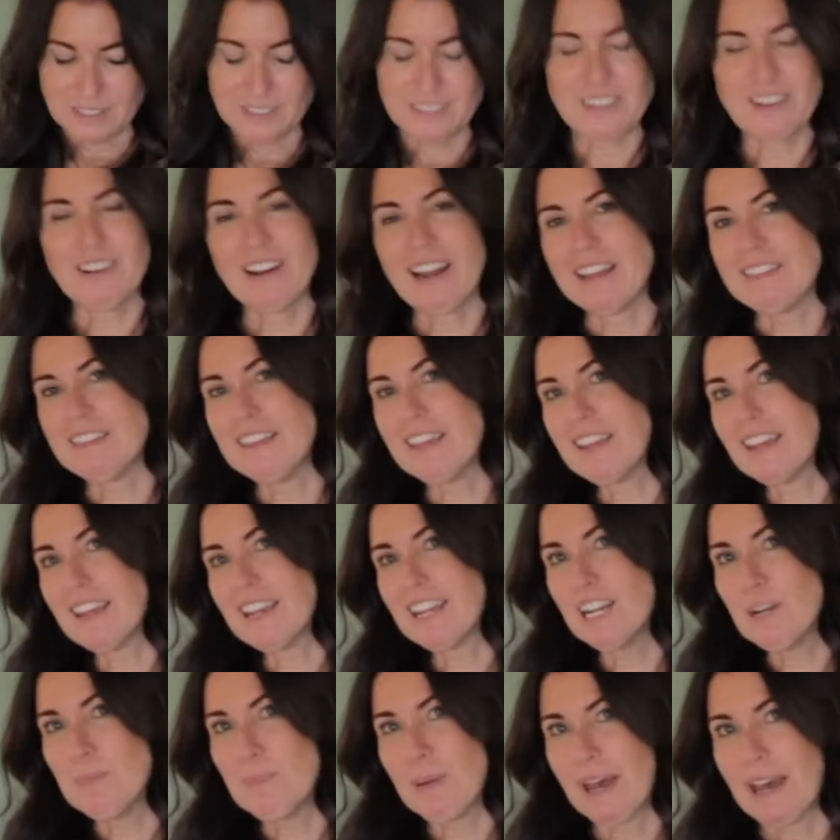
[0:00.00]
So I think I'm
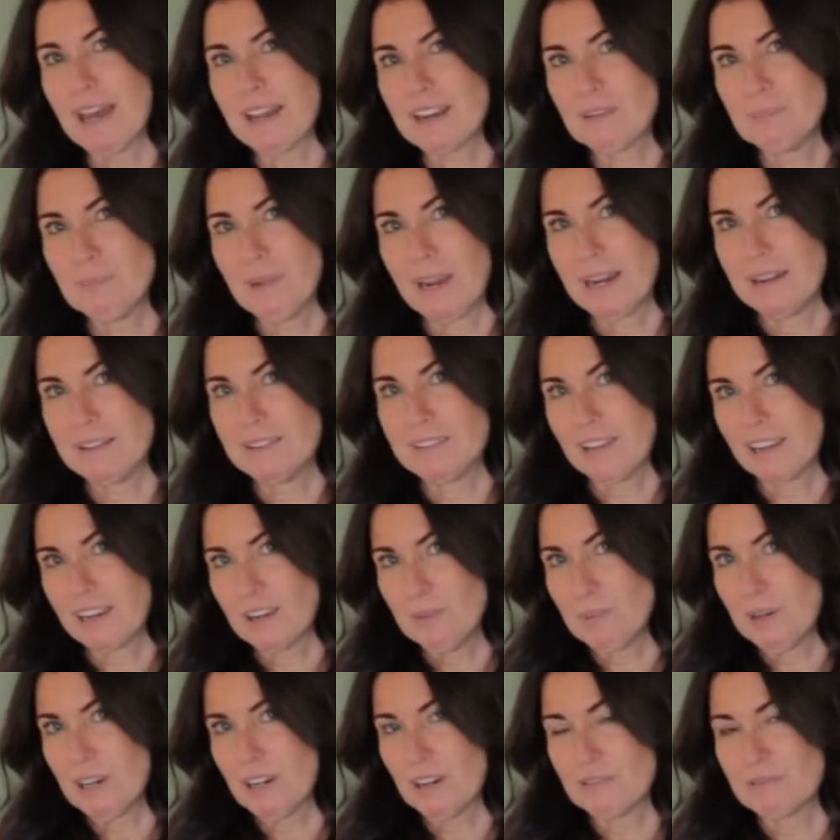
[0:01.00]
going to pack my
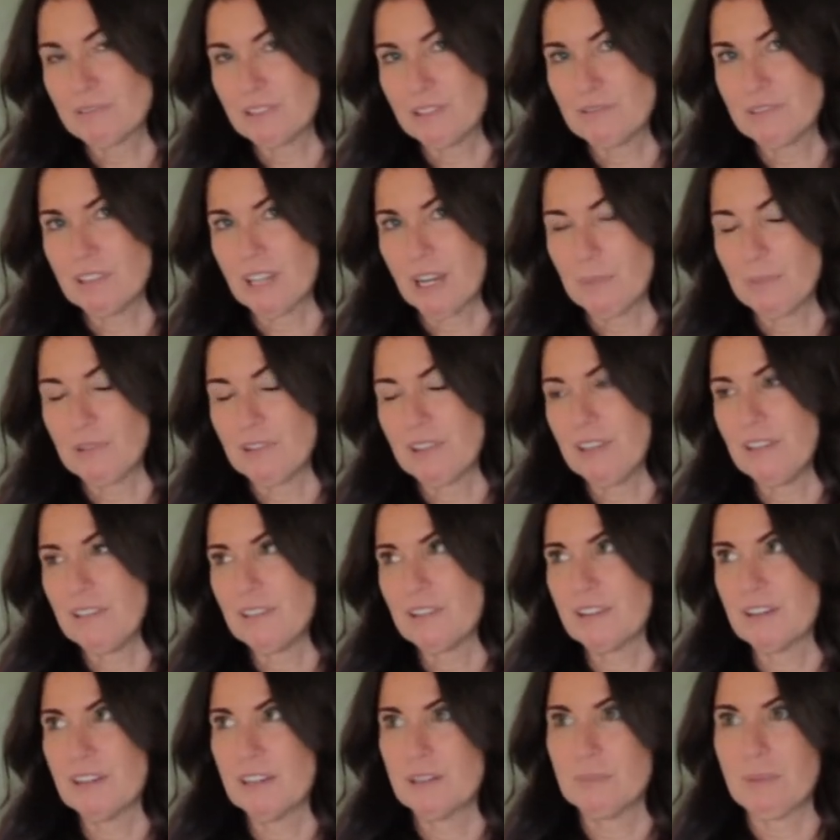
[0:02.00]
second pair of flip-flops
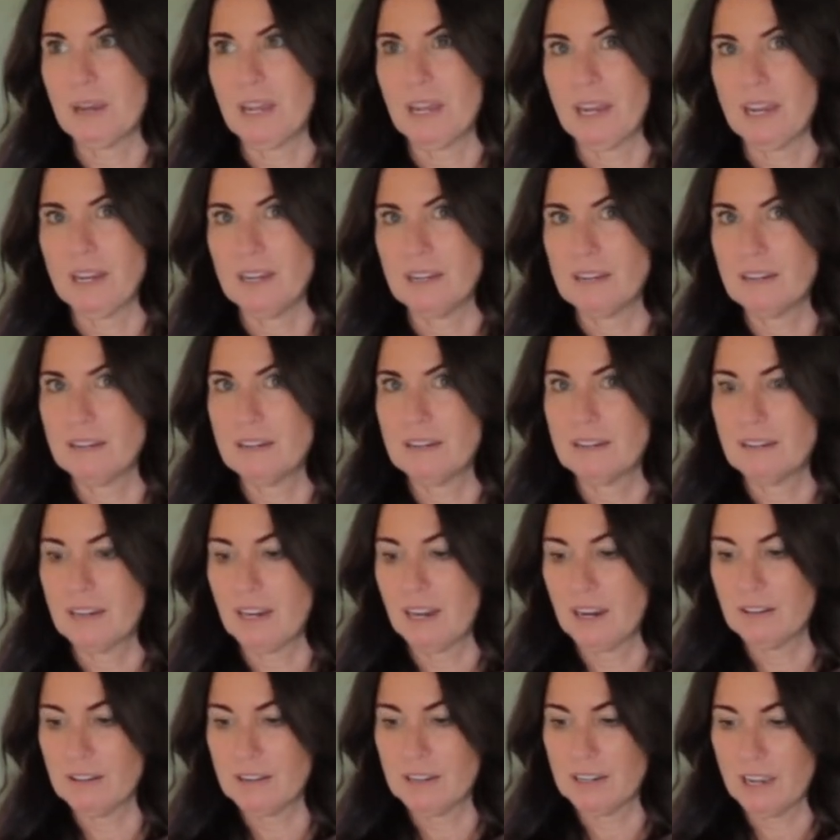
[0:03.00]
either in my
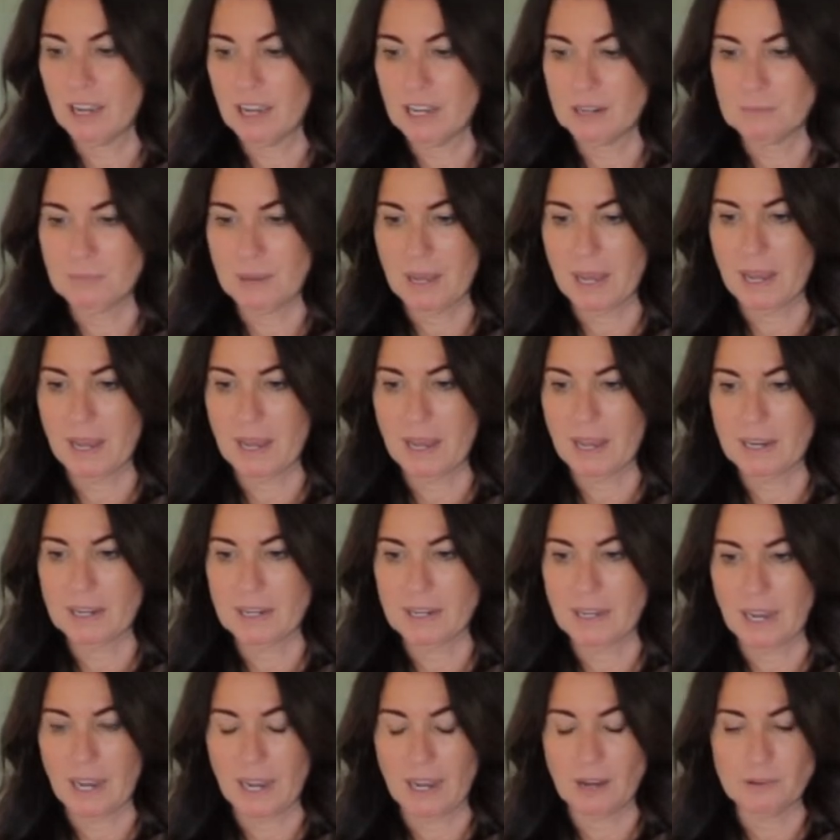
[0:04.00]
carry-on
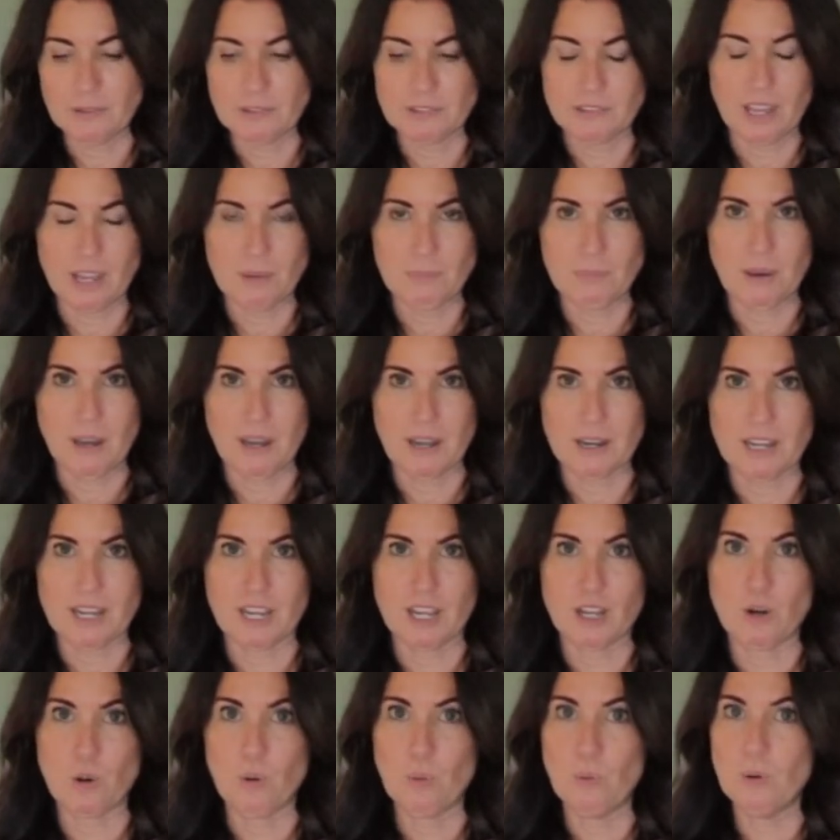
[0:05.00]
bag, outside
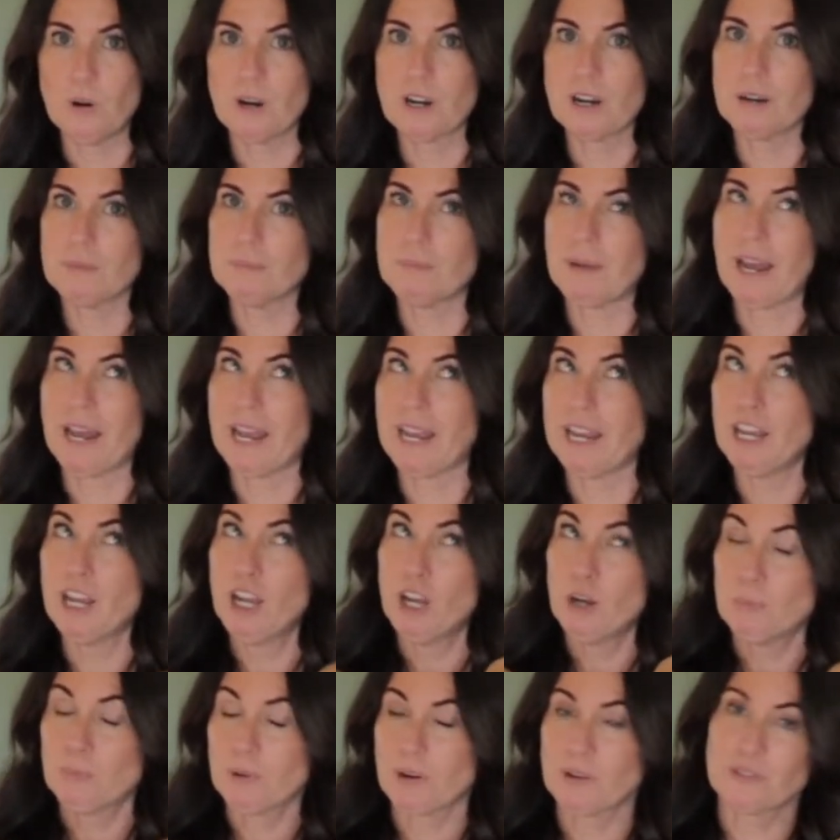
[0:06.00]
pocket, or my
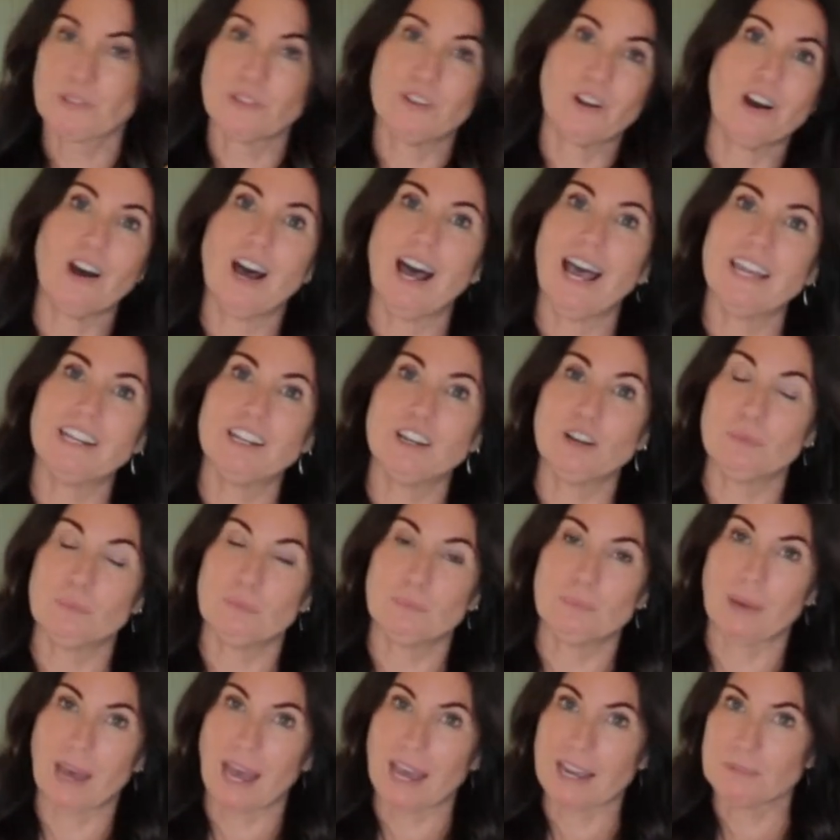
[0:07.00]
personal item
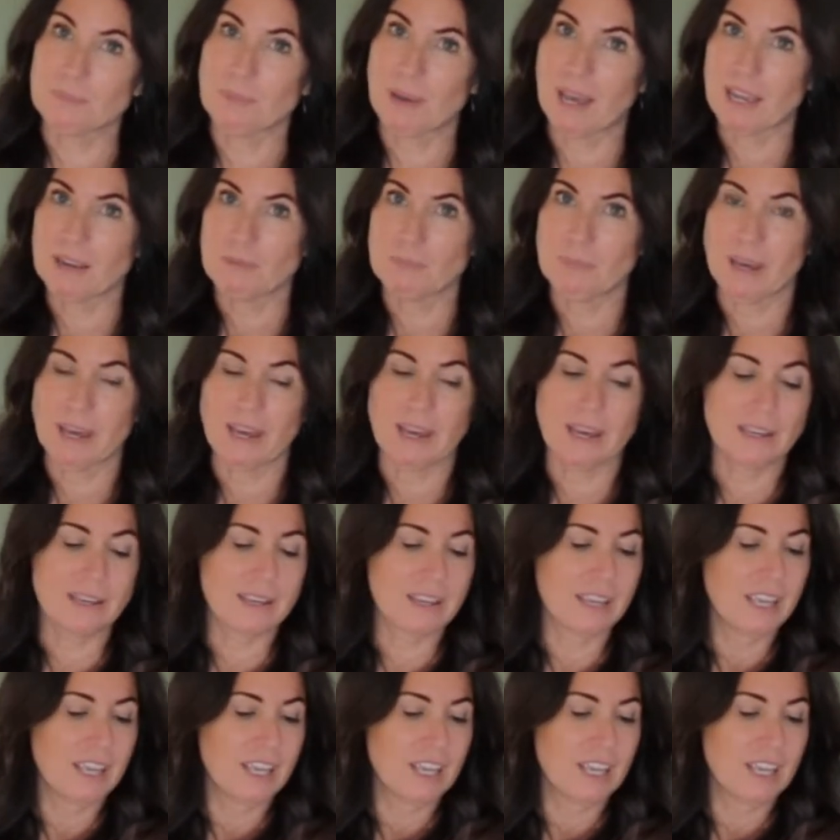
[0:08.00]
backpack bag,